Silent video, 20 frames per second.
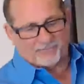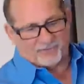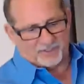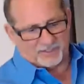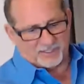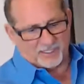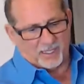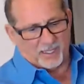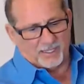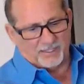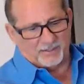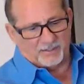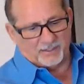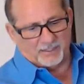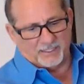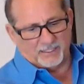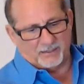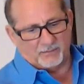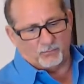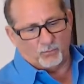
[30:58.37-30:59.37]
to sign to
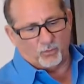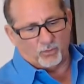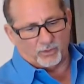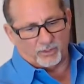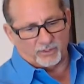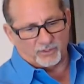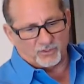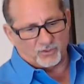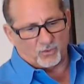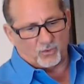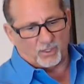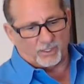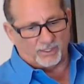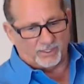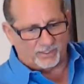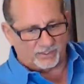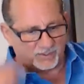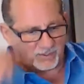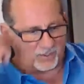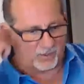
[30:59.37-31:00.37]
get a mortgage on it,
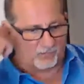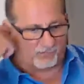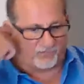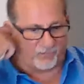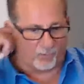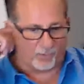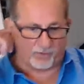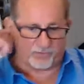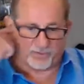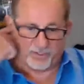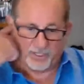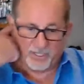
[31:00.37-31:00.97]
and so forth.